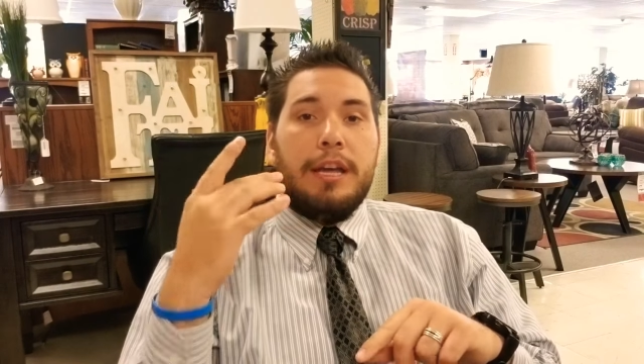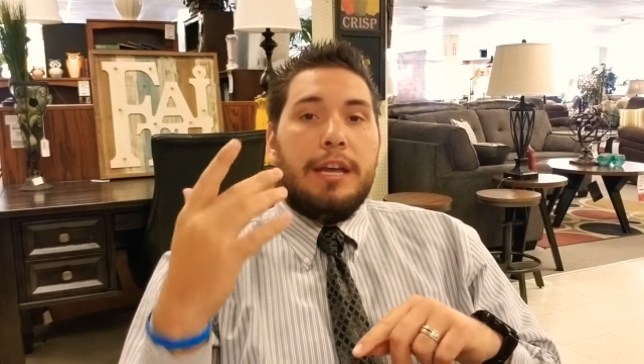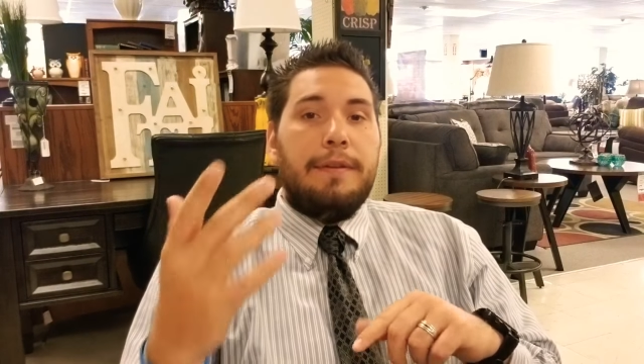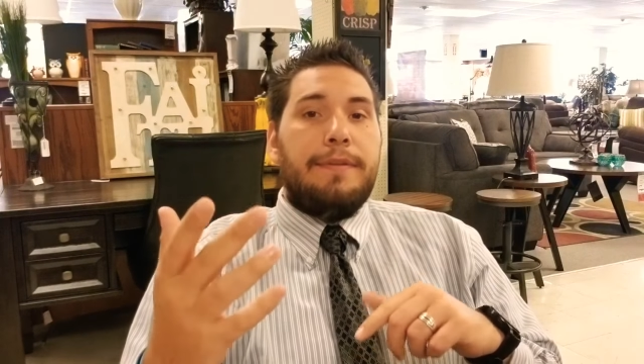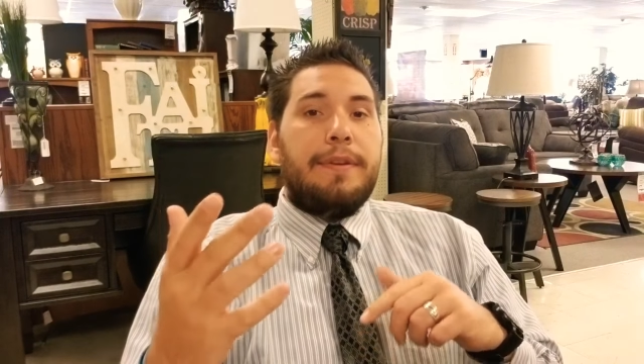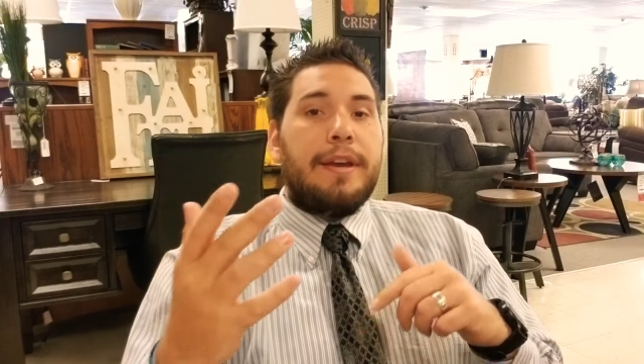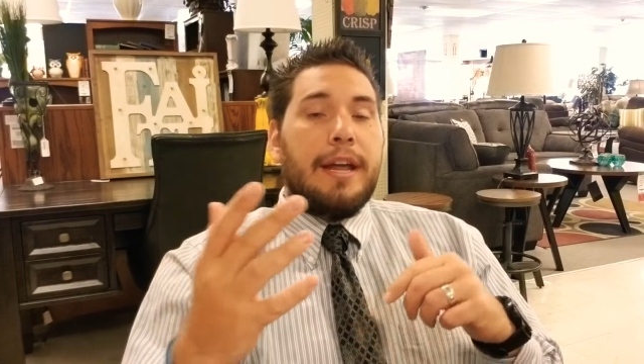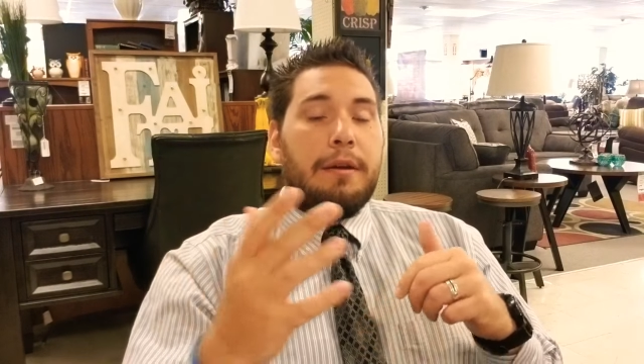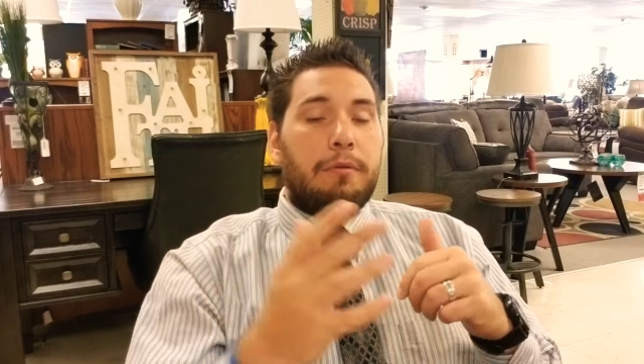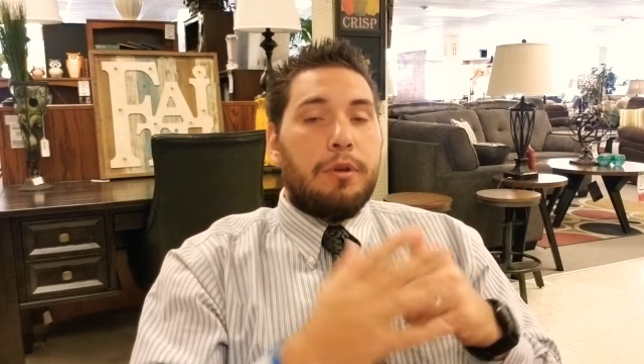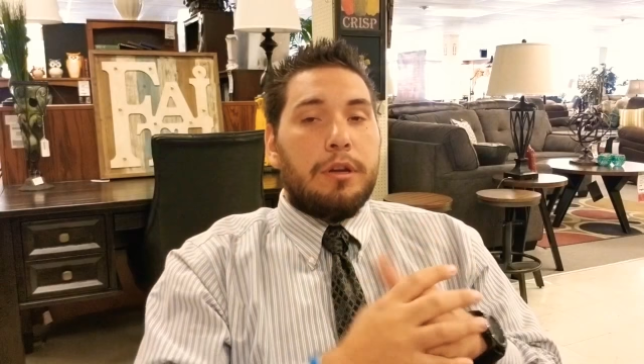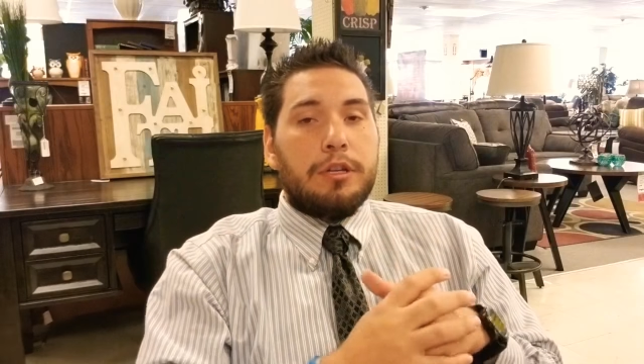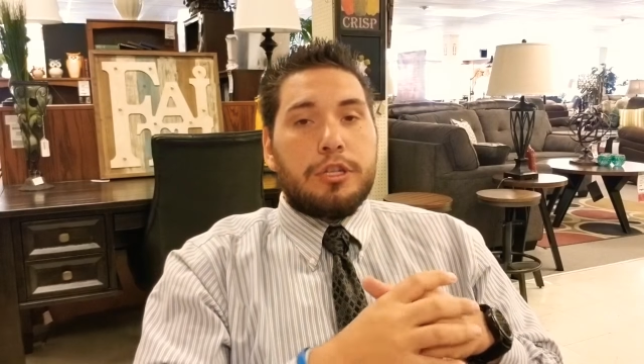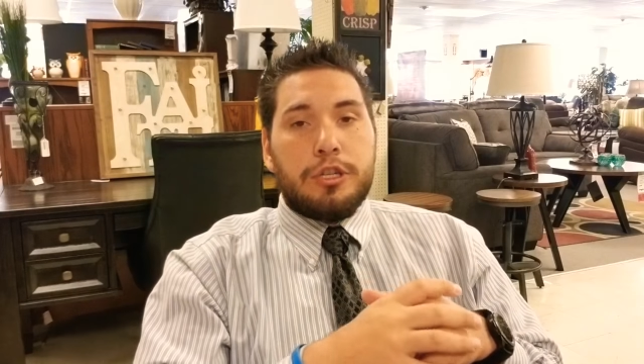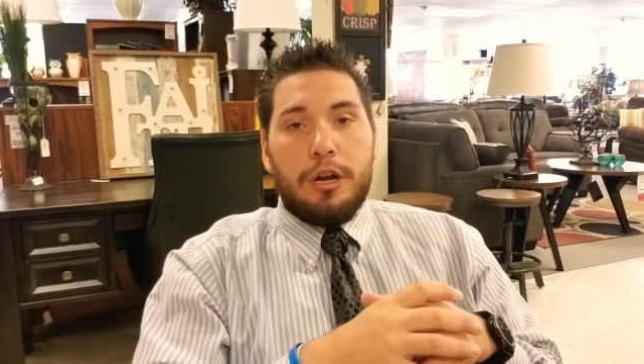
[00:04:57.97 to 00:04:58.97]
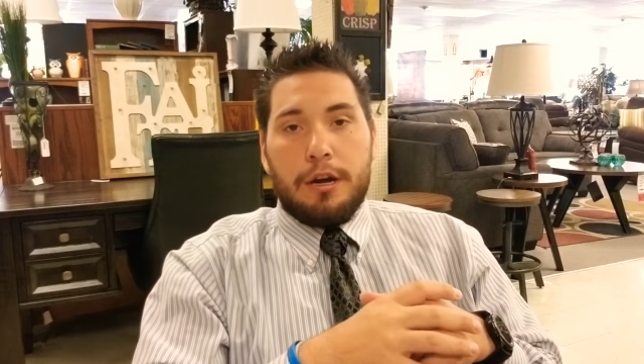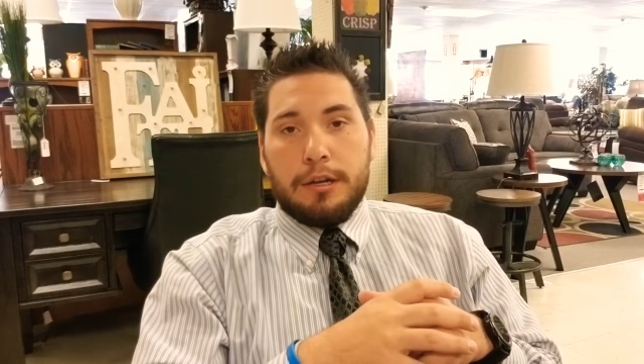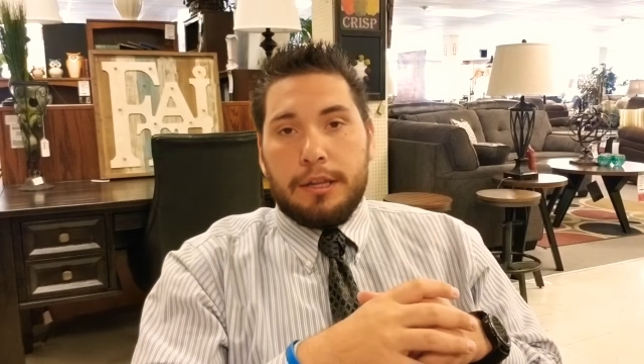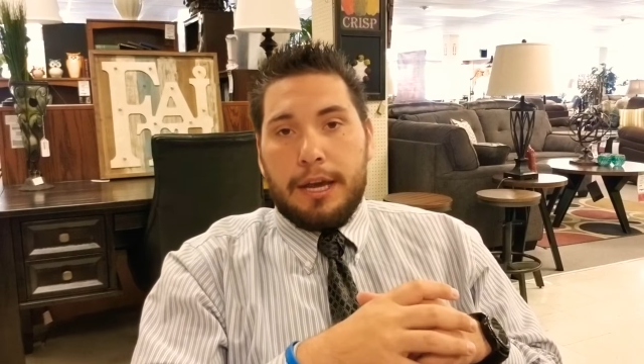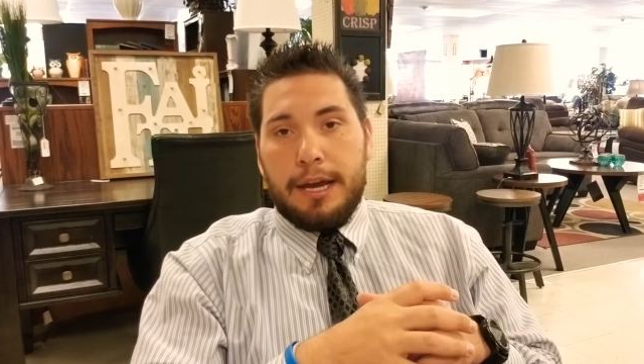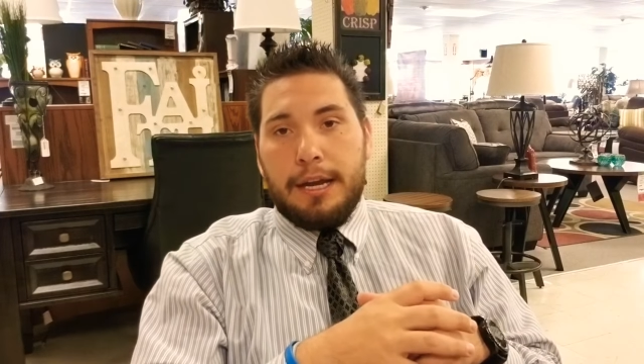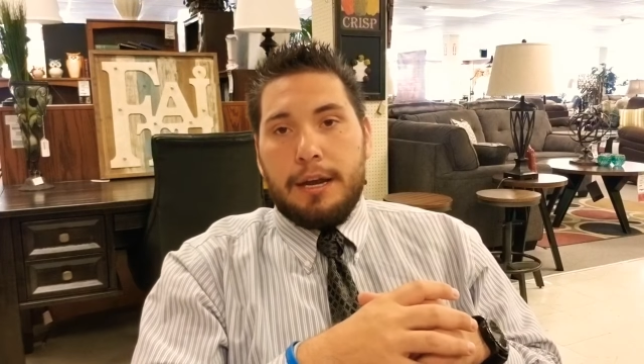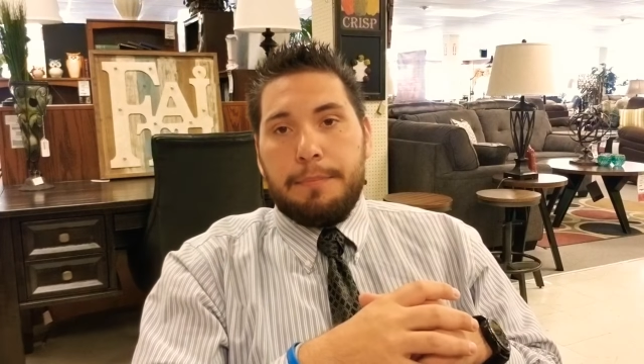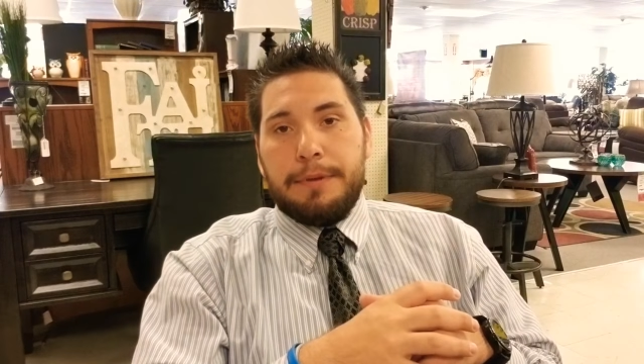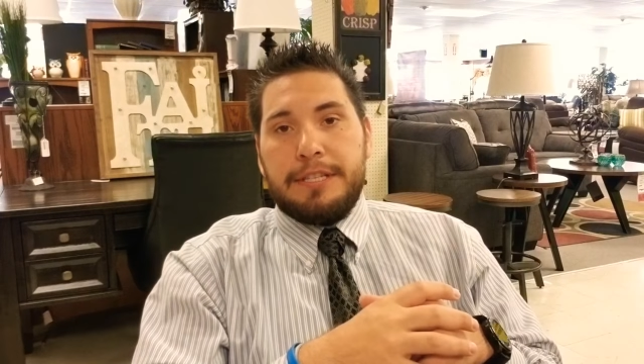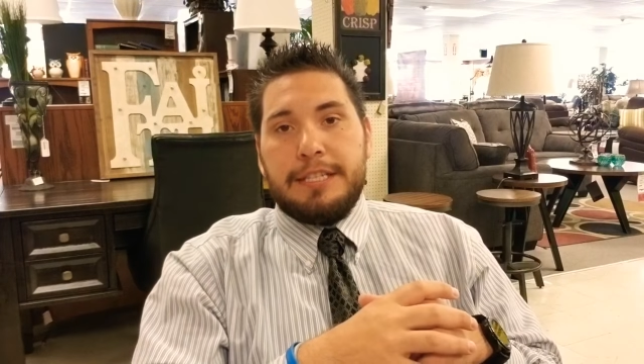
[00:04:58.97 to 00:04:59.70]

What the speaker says: If you got a real strong lineup,